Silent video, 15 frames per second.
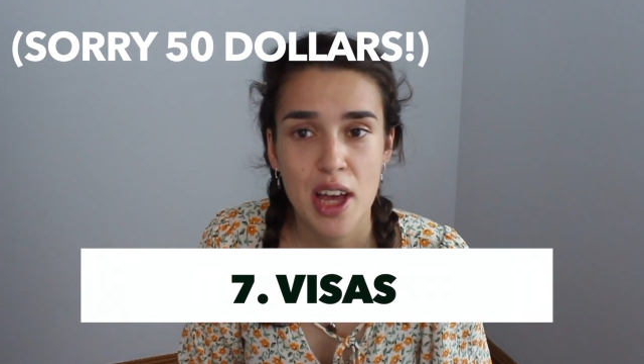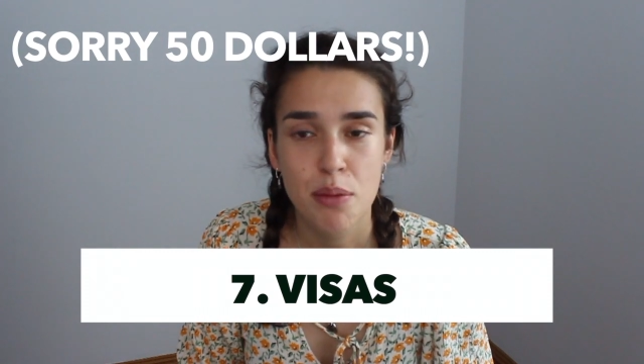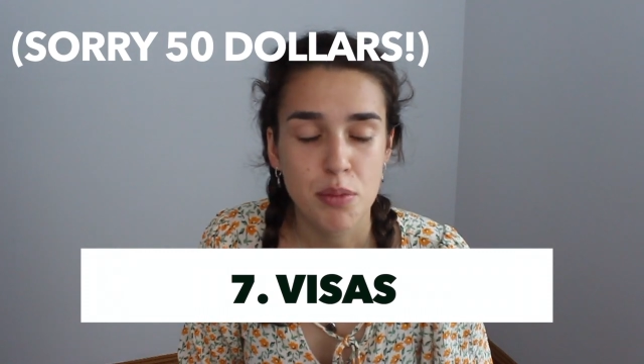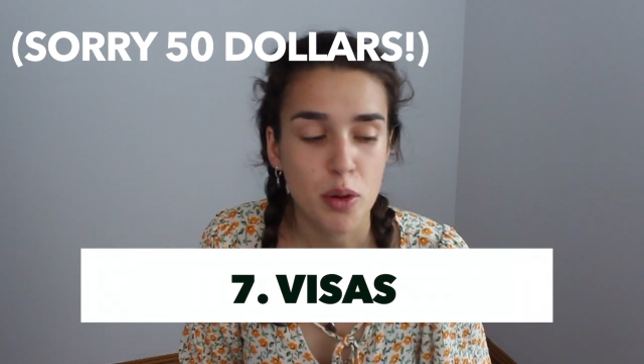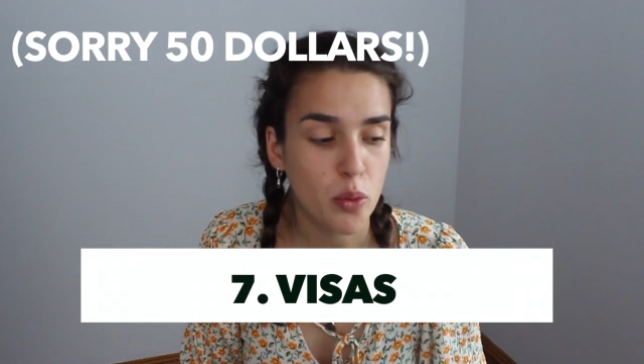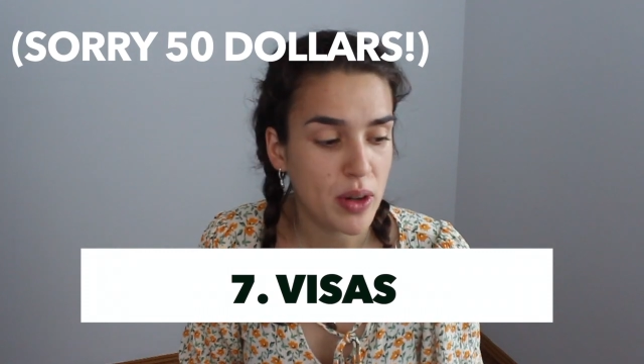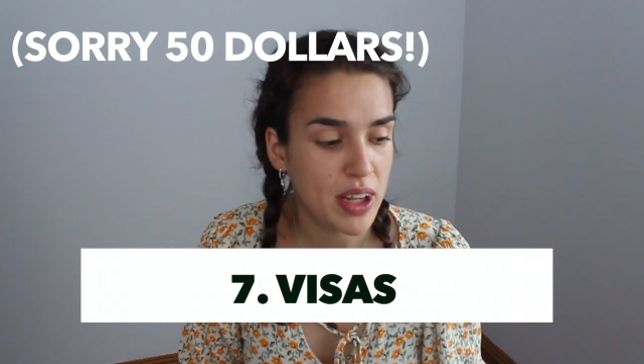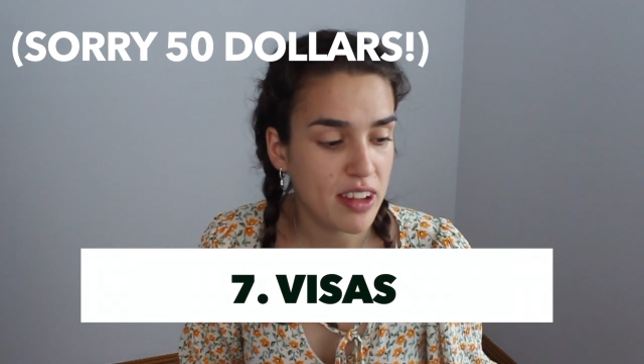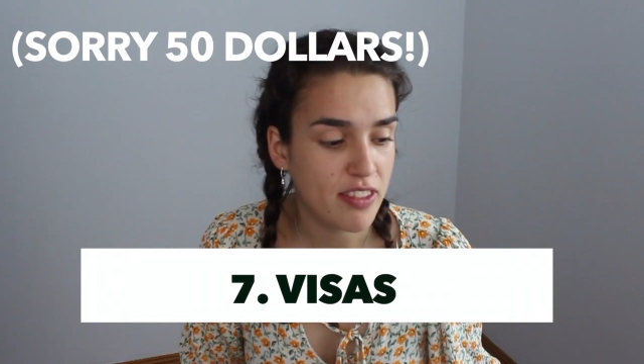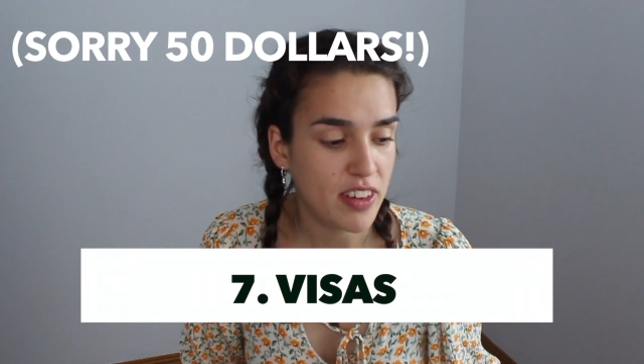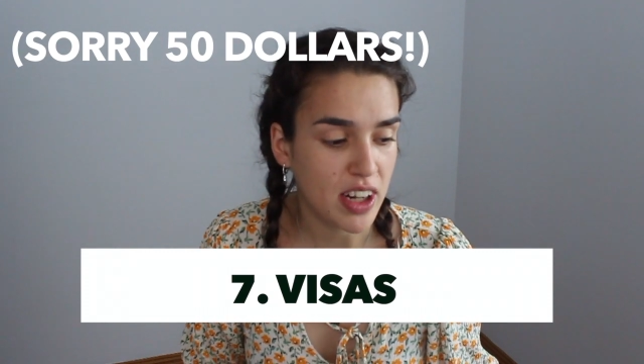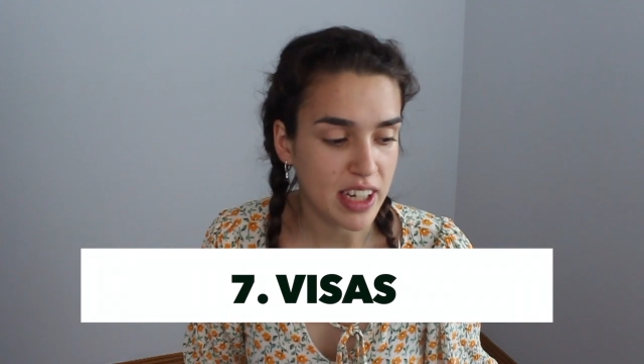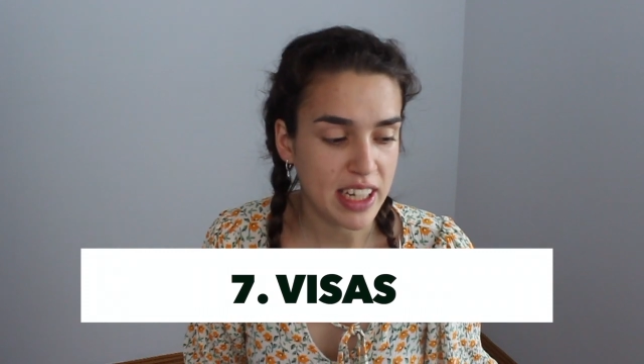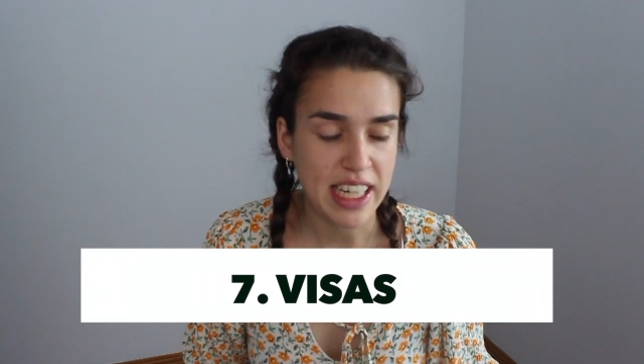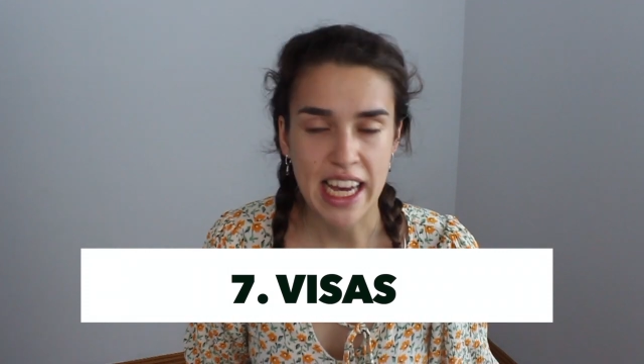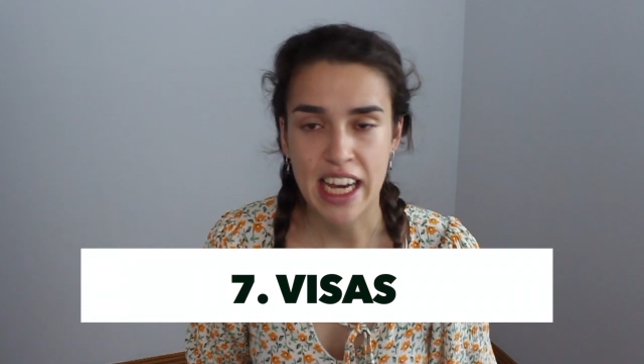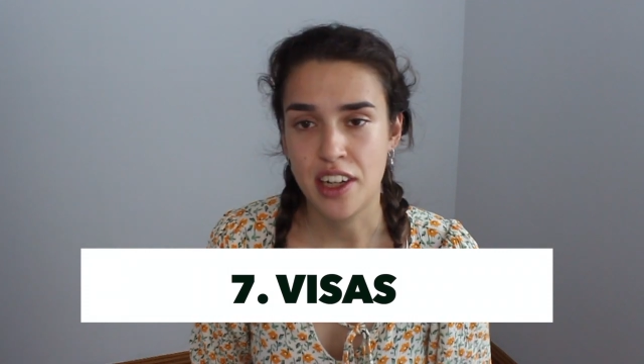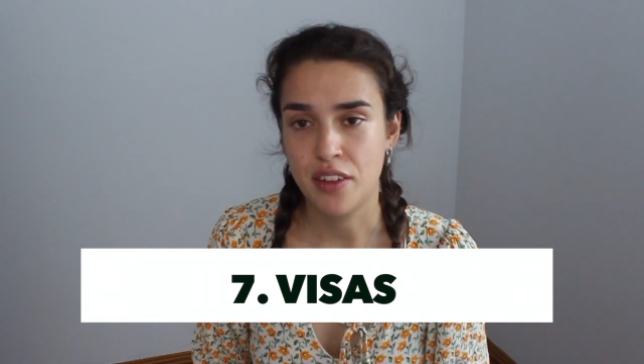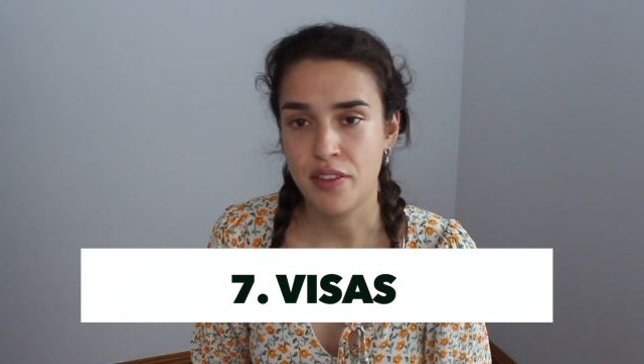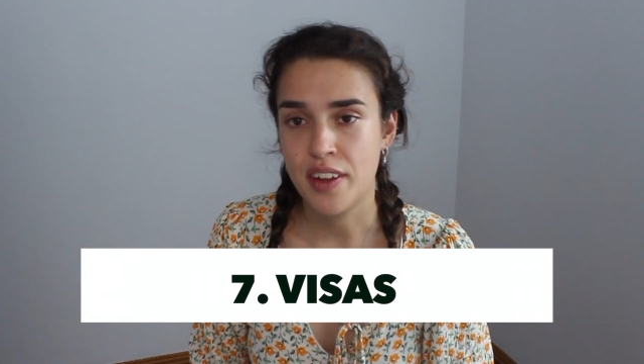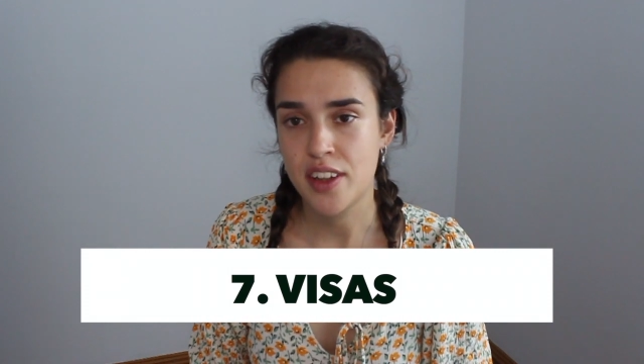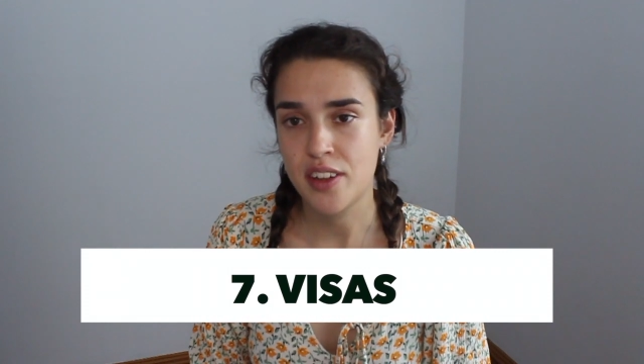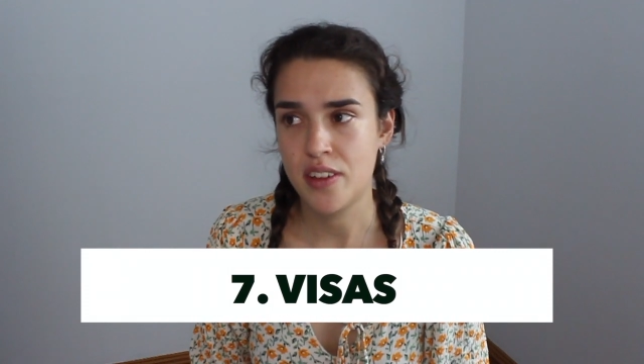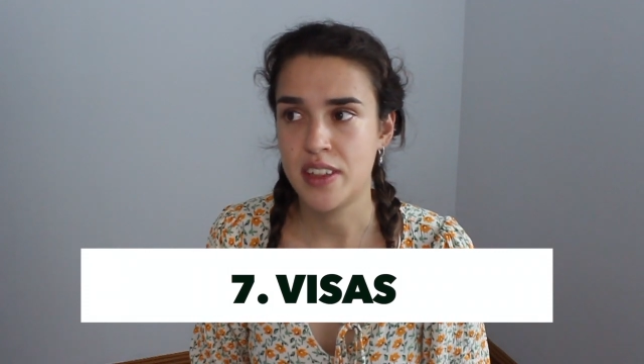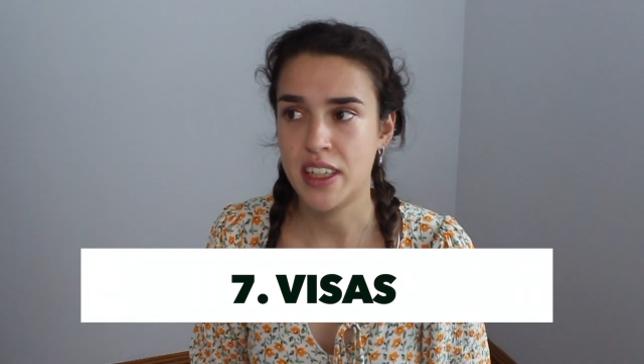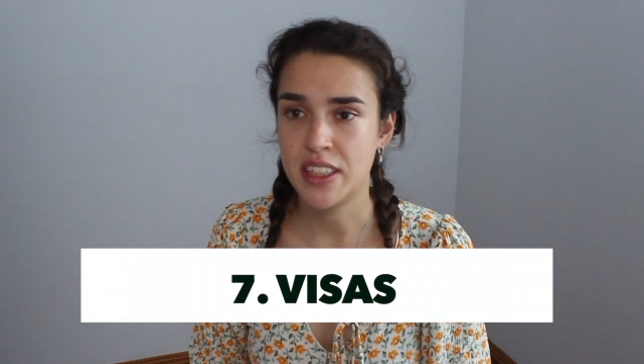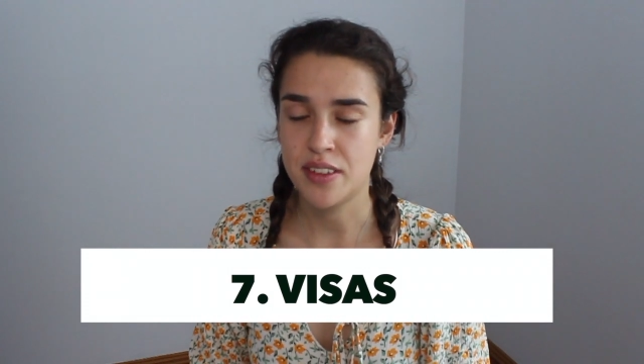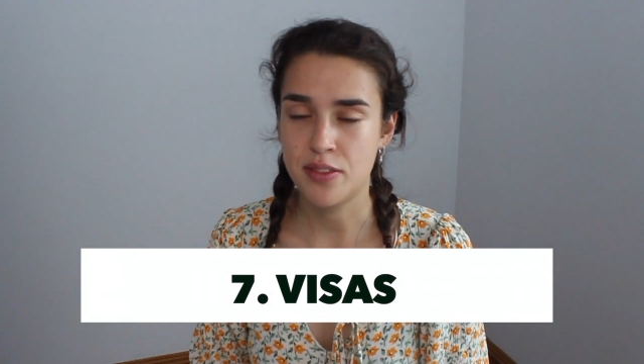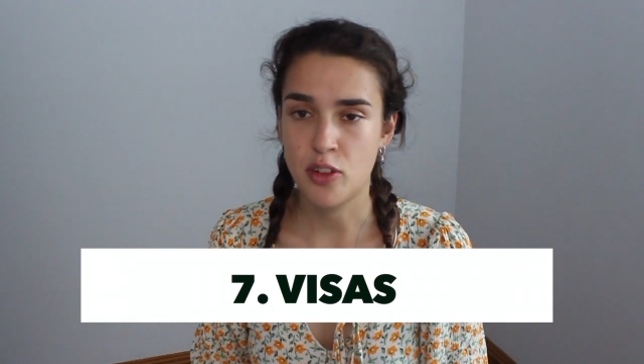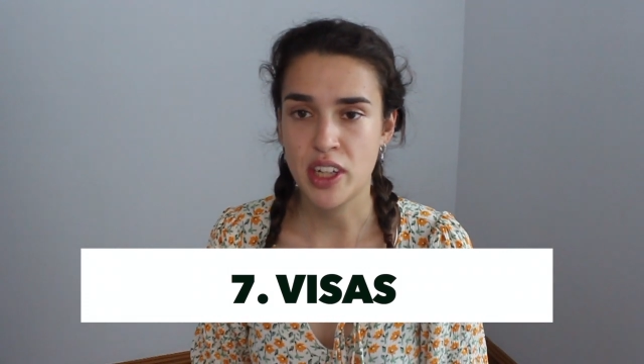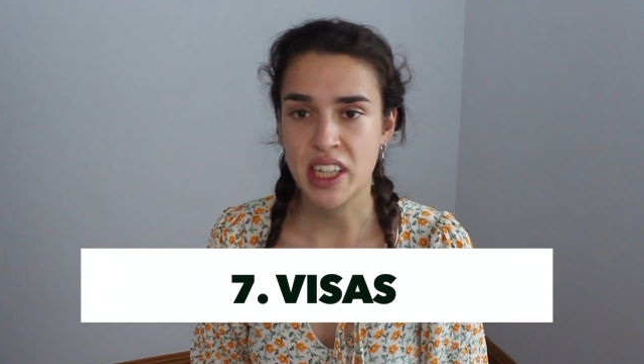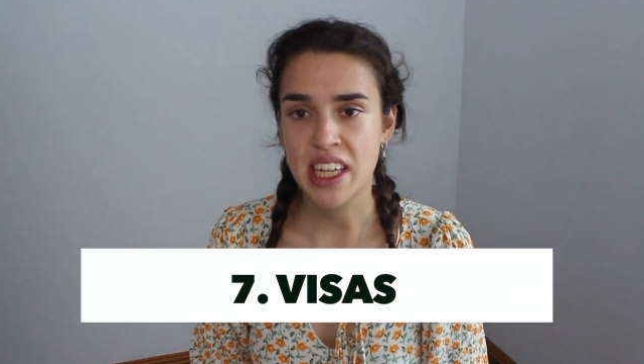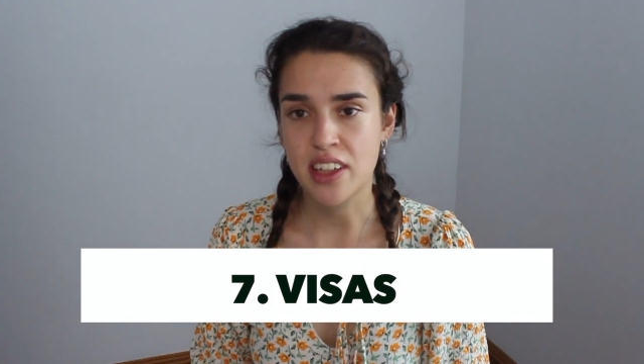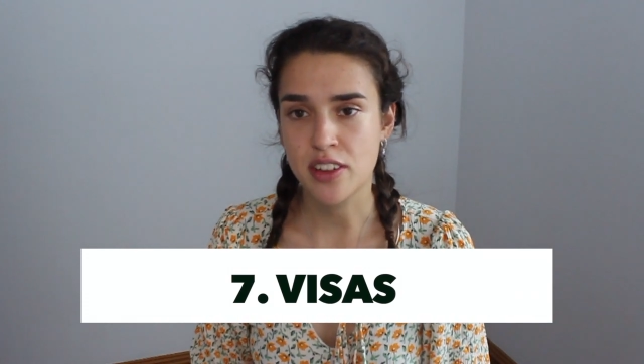But we've luckily had our visa extended for a year,